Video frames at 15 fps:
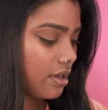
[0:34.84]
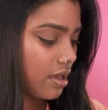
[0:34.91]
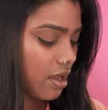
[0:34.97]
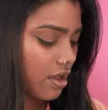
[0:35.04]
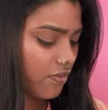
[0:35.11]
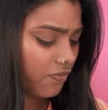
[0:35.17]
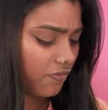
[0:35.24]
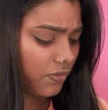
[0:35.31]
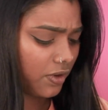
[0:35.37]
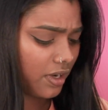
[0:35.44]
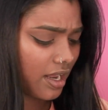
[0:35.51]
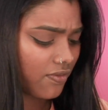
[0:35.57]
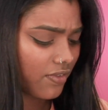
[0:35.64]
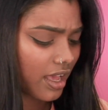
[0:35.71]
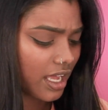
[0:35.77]
I've
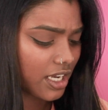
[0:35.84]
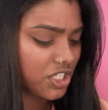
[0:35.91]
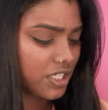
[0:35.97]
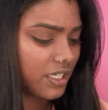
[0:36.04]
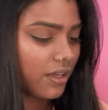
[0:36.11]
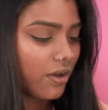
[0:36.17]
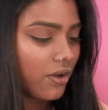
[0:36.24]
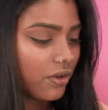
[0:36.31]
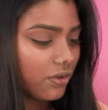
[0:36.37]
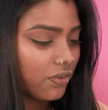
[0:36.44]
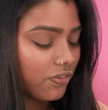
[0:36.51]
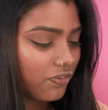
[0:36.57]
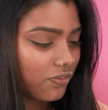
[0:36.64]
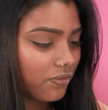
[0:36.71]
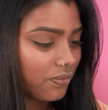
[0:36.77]
never actually heard of
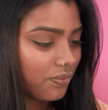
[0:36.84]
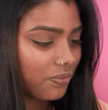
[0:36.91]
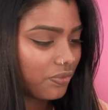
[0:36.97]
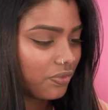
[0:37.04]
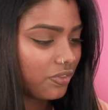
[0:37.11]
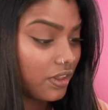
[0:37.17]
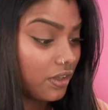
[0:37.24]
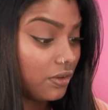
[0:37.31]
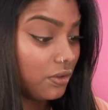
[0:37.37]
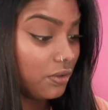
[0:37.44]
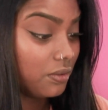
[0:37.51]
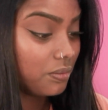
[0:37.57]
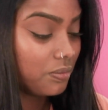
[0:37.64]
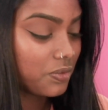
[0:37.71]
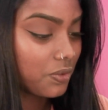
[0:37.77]
their
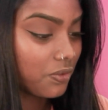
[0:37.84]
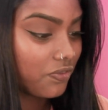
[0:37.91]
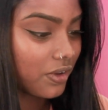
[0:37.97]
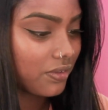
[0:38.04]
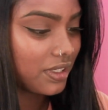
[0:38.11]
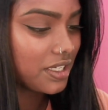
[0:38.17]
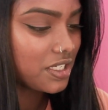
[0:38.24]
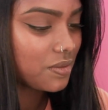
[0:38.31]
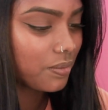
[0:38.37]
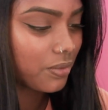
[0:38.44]
new sort of foundation